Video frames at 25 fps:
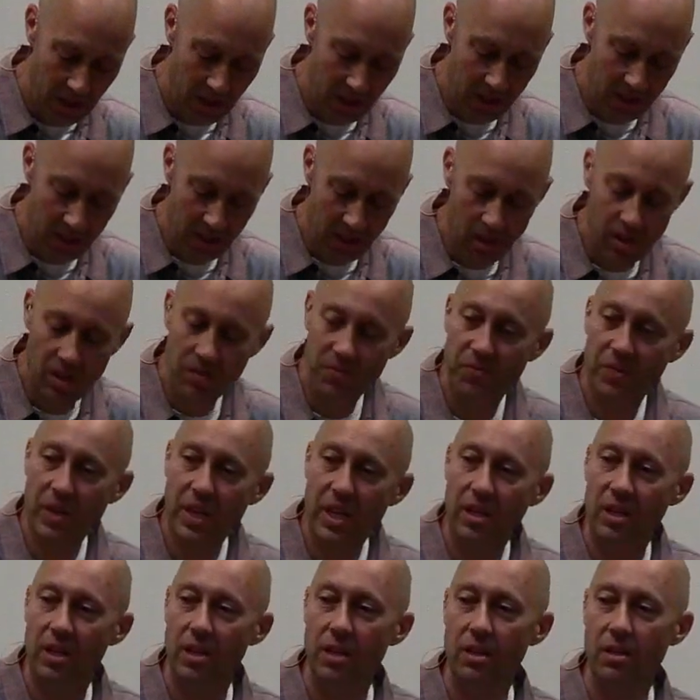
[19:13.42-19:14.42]
the
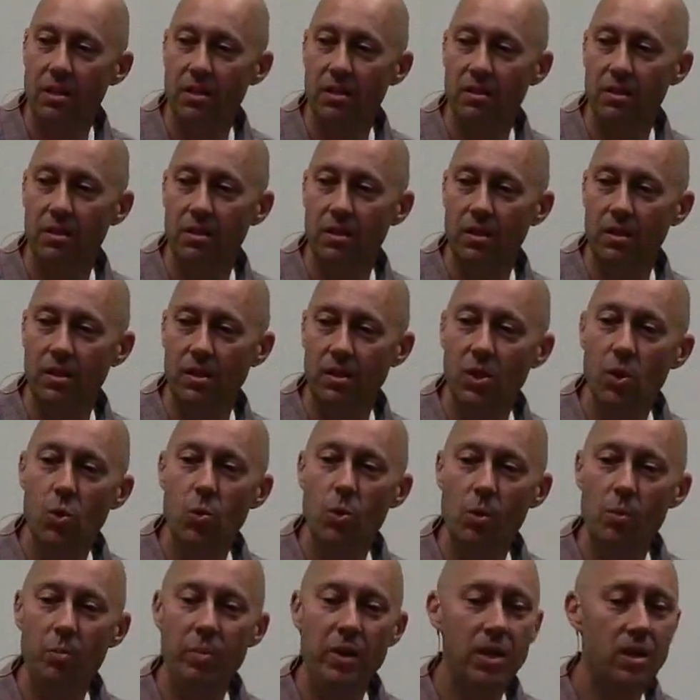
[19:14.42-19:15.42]
defeated who will
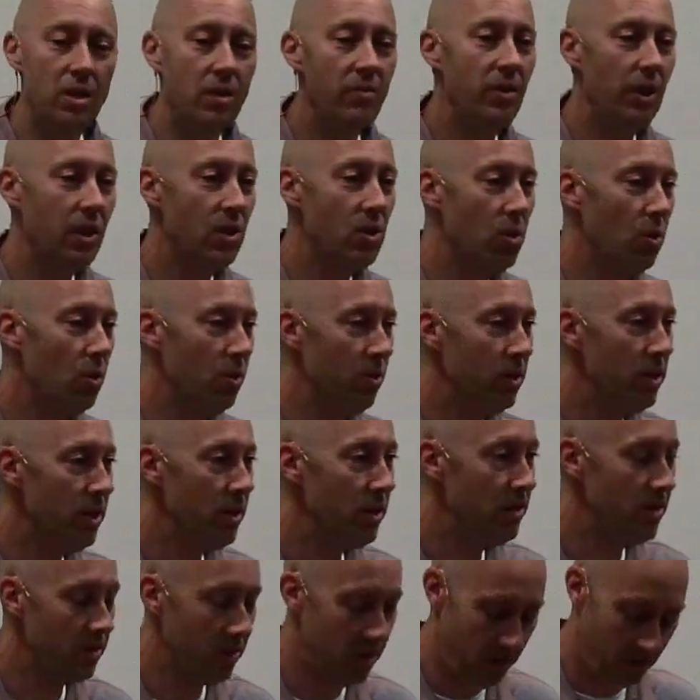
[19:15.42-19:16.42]
be the
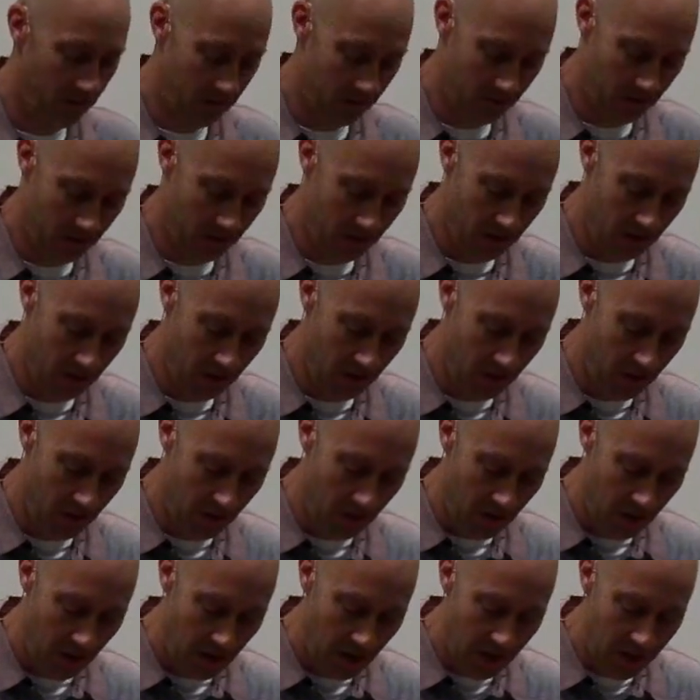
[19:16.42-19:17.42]
victorious.
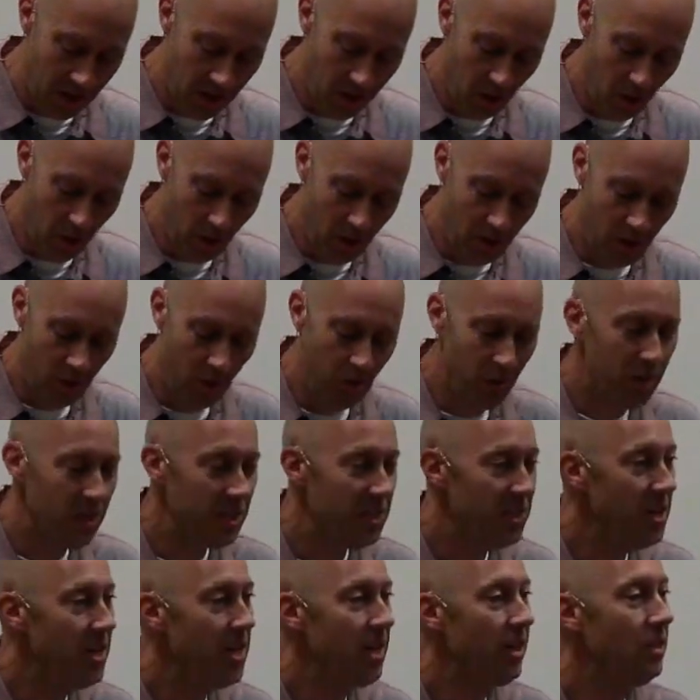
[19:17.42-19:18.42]
And those who
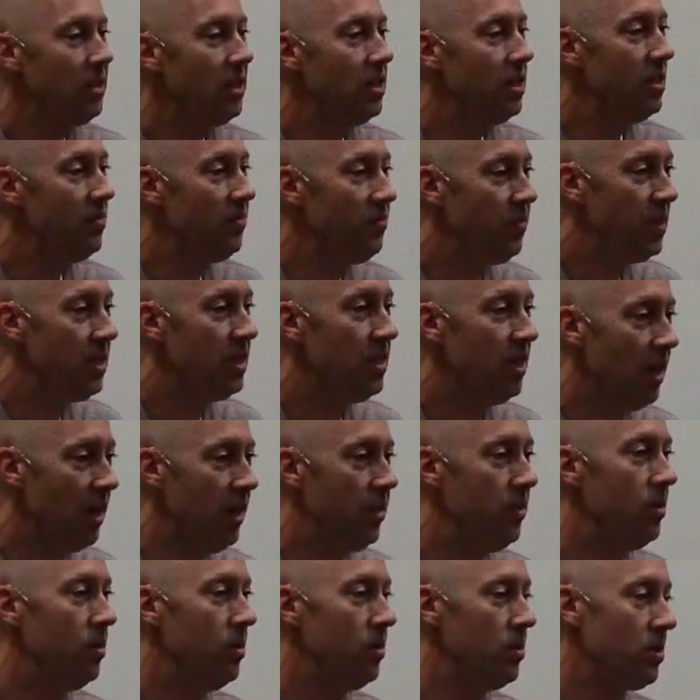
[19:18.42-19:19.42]
seek to defeat
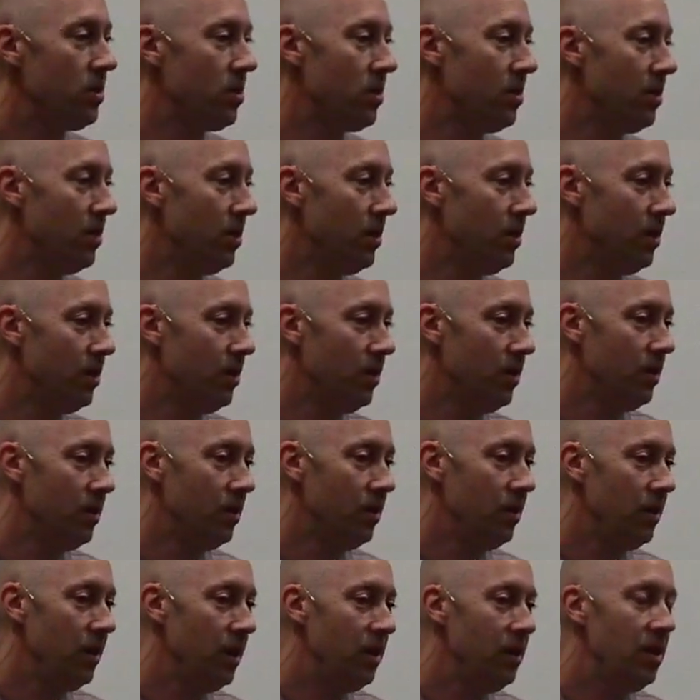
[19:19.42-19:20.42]
others,
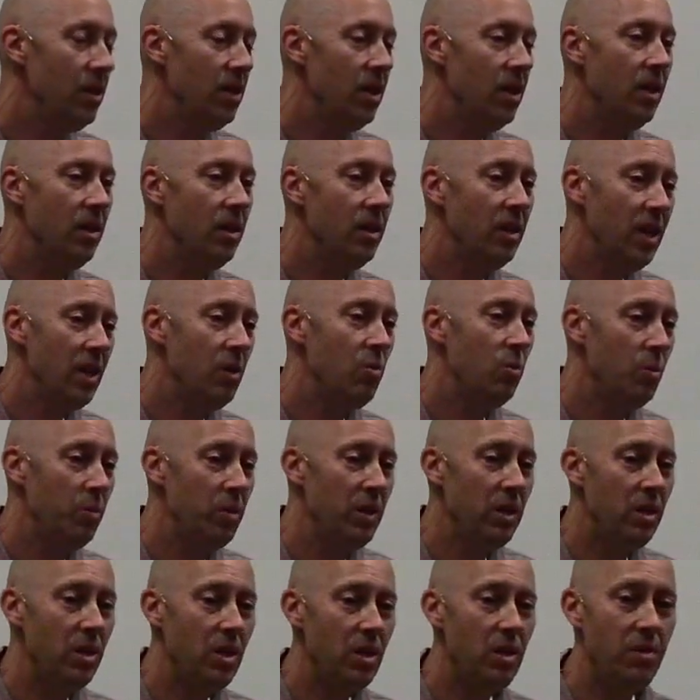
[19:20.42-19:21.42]
in the end, they will be
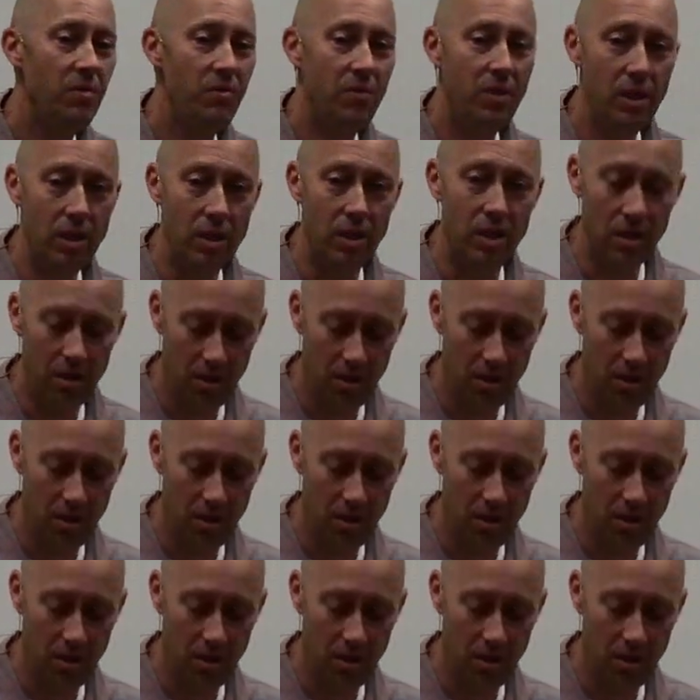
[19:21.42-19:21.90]
the defeated.